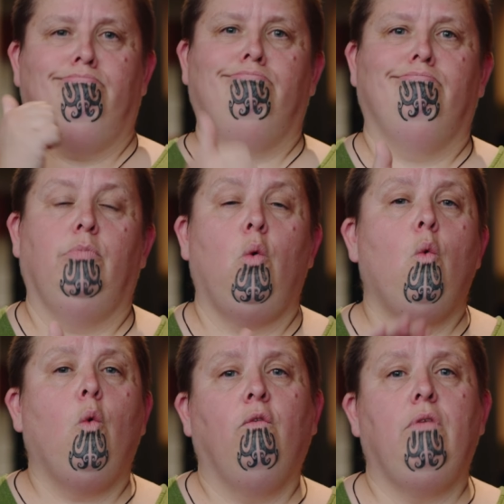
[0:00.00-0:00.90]
and the
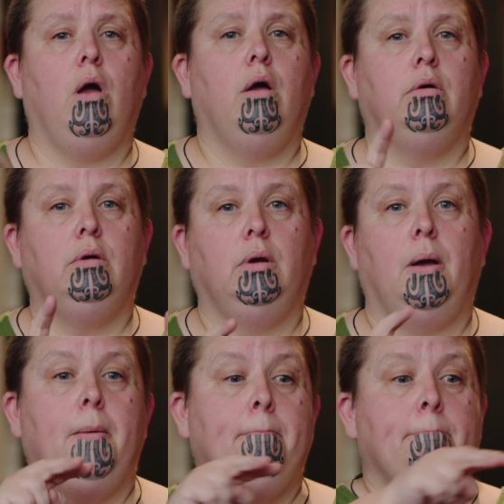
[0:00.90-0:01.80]
implementation of the
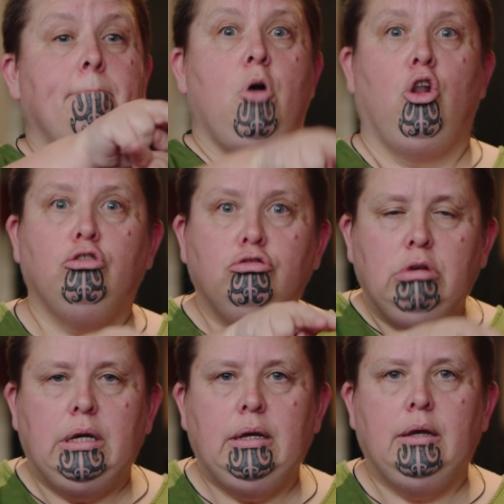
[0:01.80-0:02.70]
monitoring,
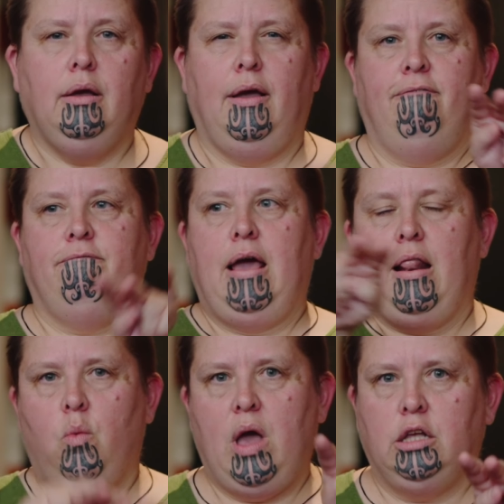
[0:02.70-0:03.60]
evaluation,
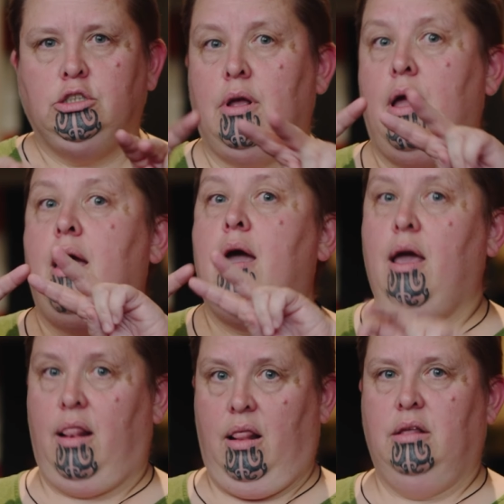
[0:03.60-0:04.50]

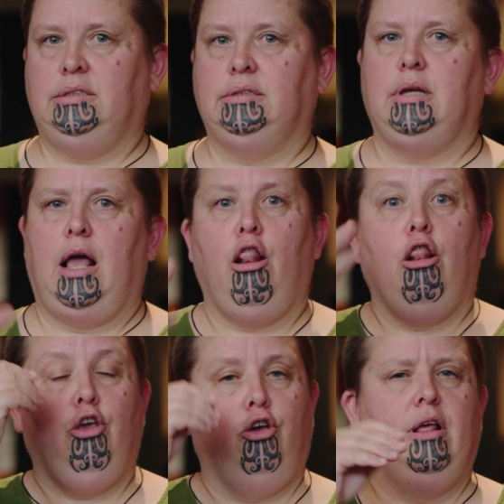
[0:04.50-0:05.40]
analysis and
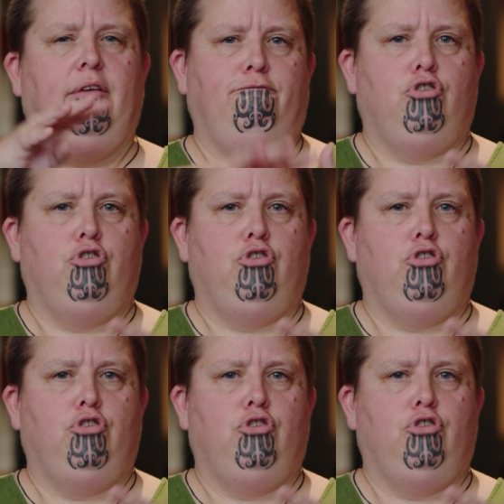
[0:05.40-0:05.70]
learning